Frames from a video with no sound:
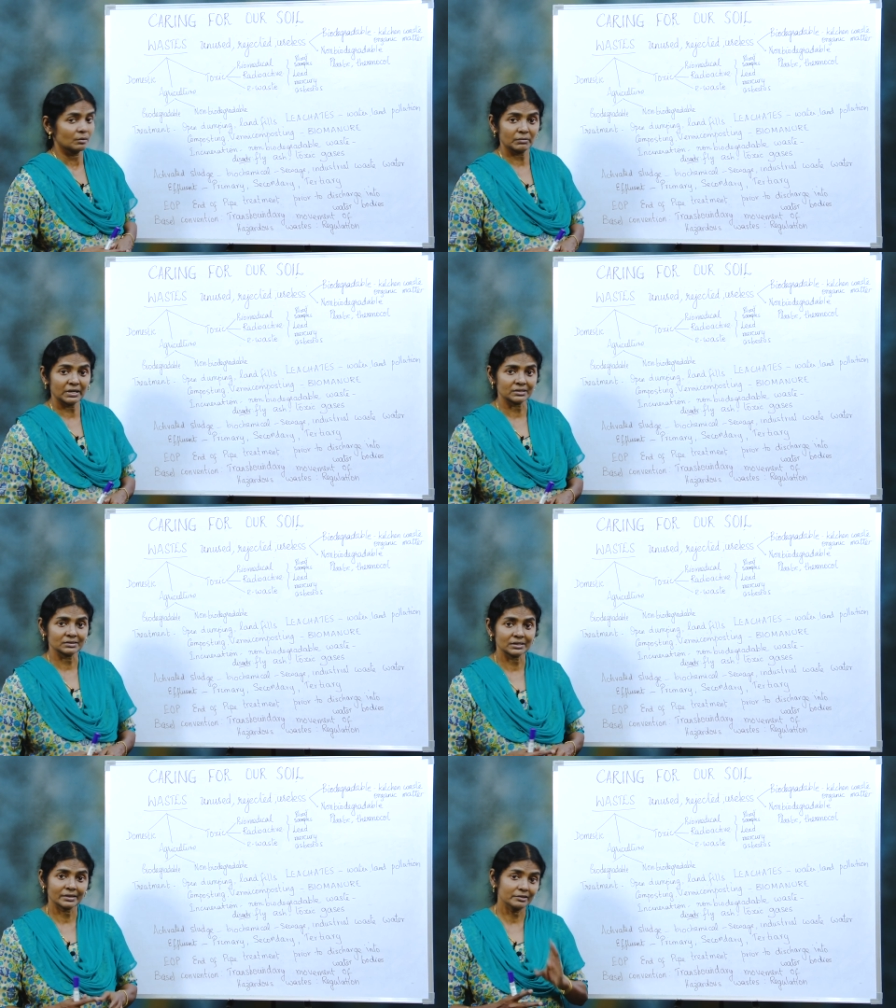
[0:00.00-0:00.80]

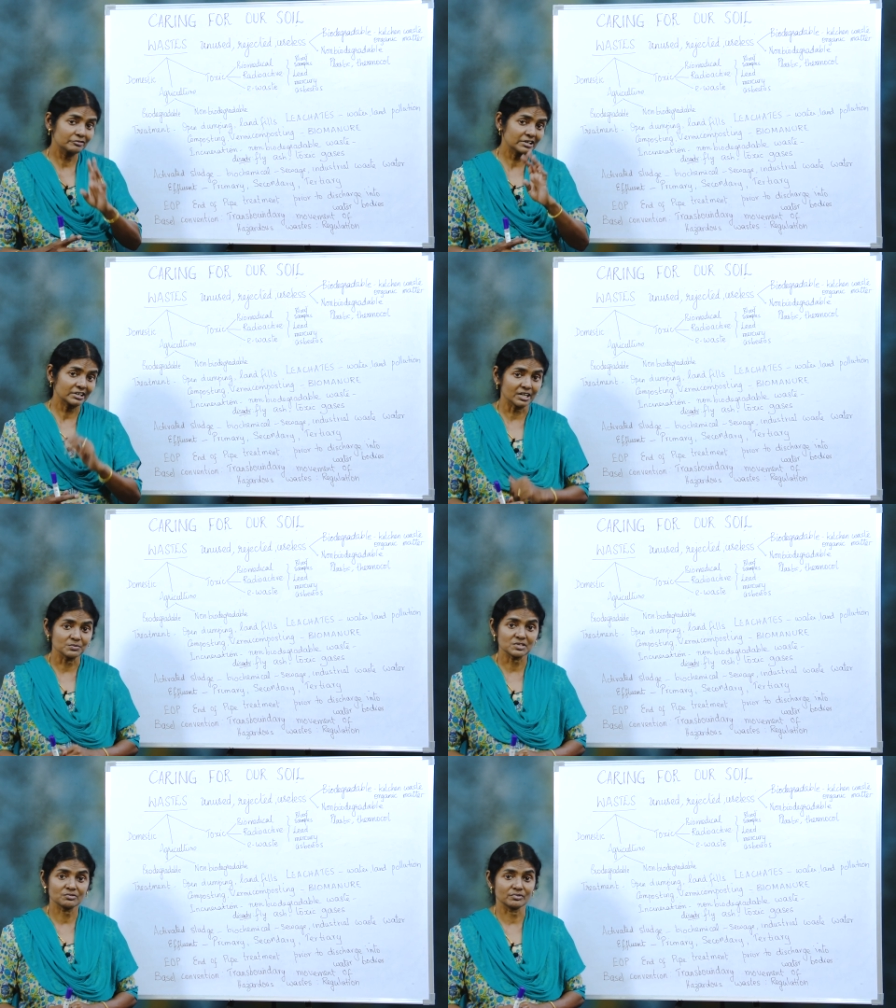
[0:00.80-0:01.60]
But there are different
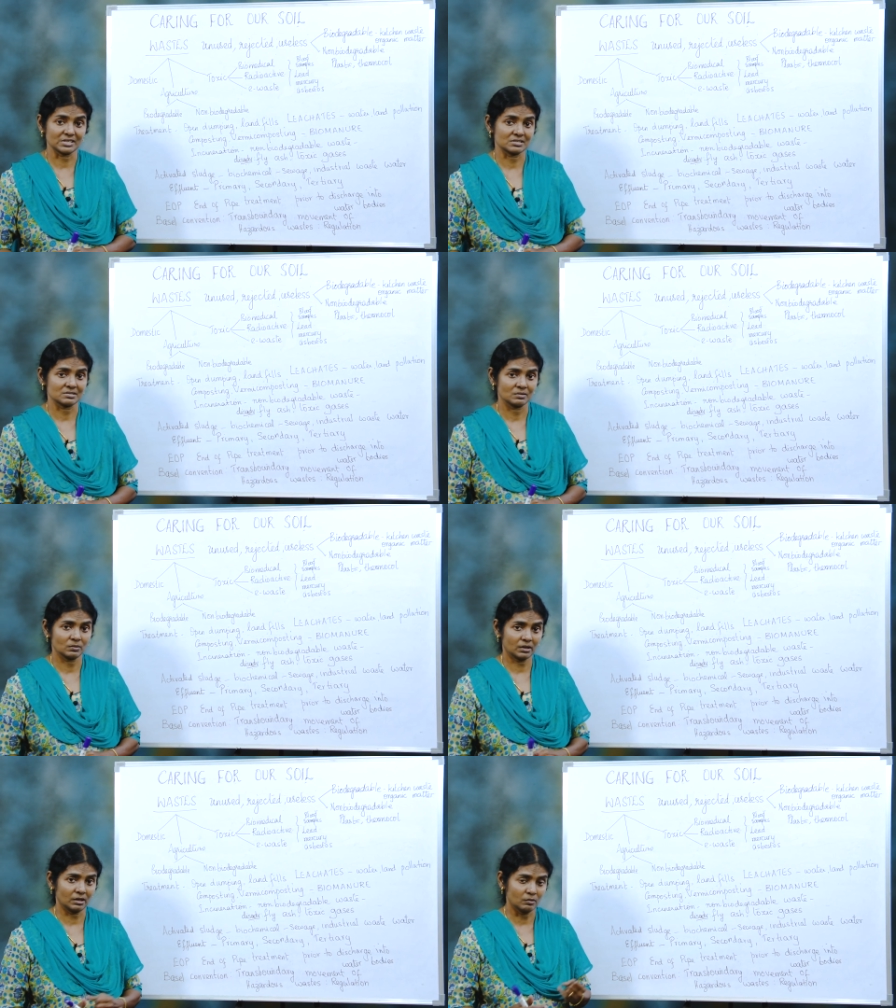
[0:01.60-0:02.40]
types of waste,
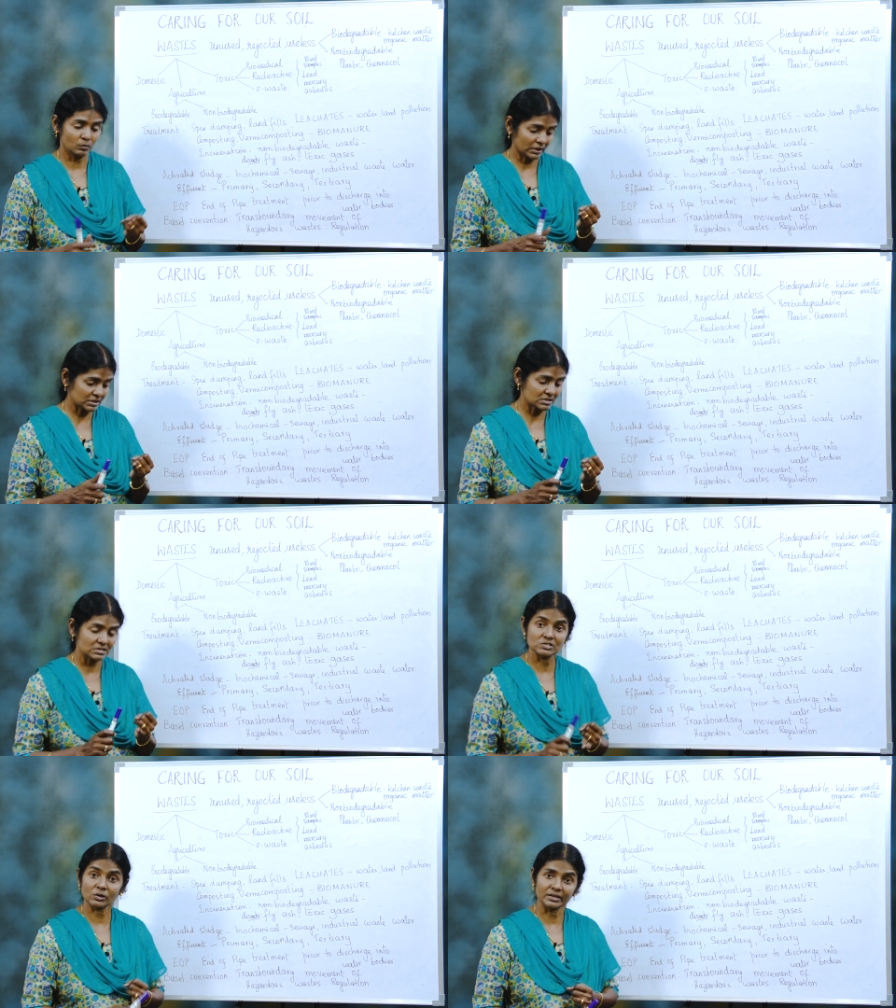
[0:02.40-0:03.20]
okay? One is
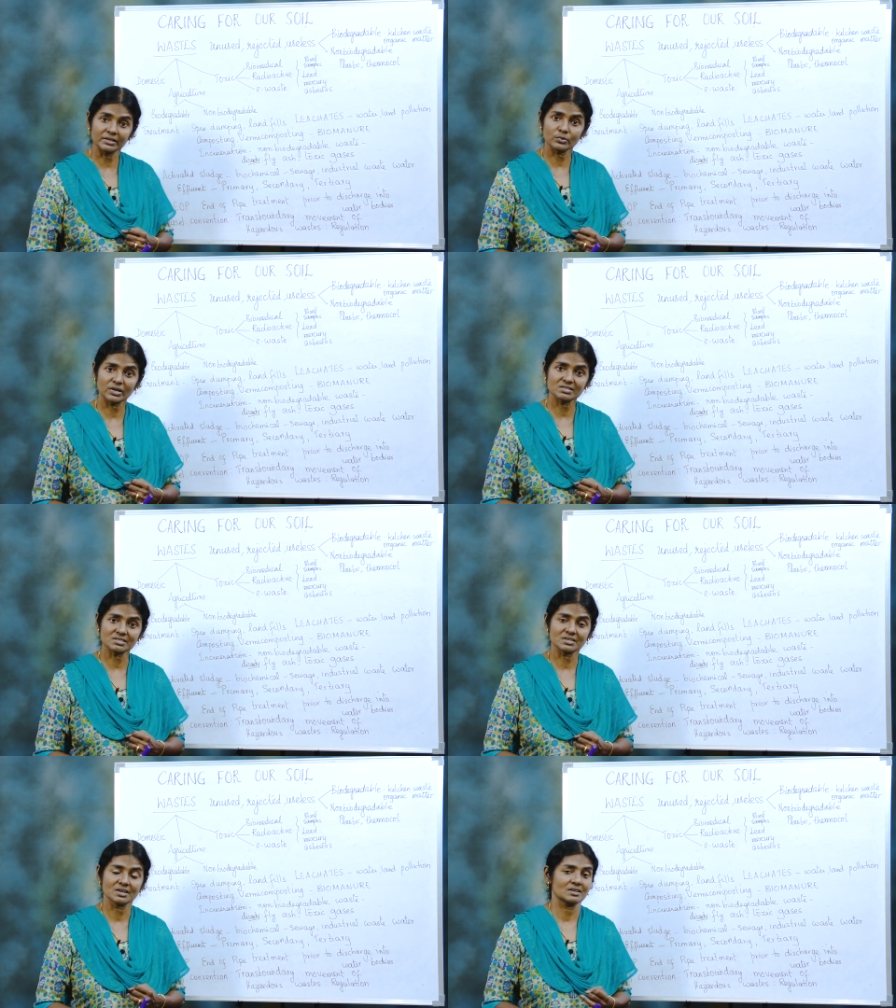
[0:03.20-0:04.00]
solid waste,